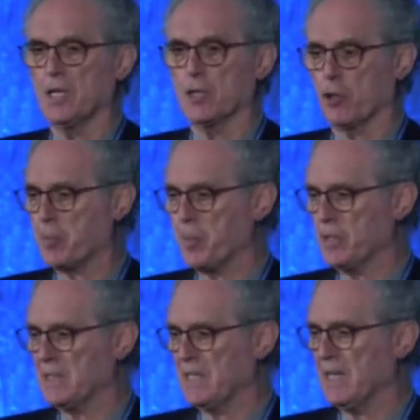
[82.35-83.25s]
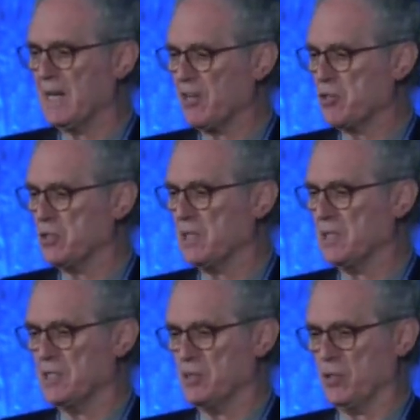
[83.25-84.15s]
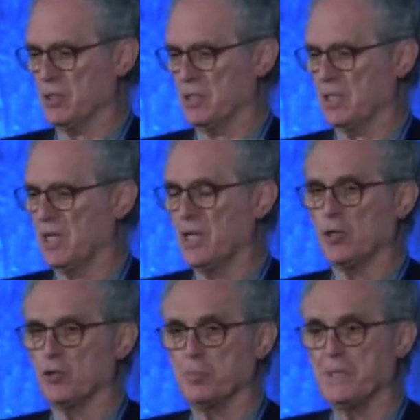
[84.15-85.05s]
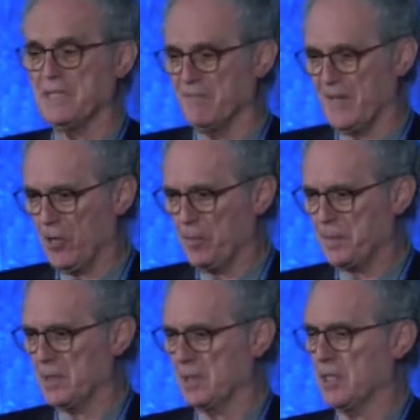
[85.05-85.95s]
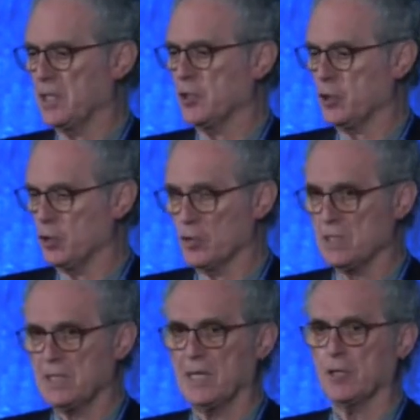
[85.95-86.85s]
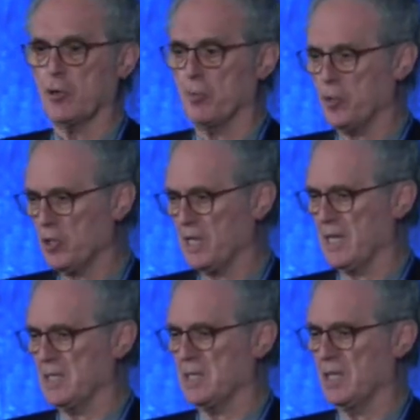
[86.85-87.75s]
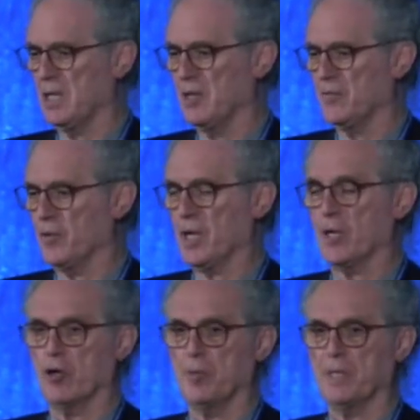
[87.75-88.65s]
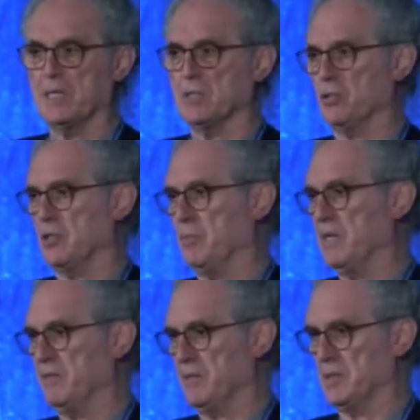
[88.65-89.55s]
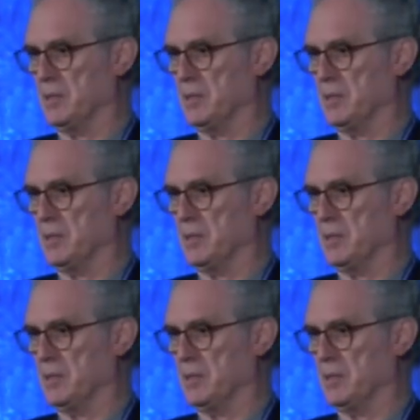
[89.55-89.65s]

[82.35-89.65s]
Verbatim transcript: corporate and national resource to be developed used and commercialized for economic and social benefits.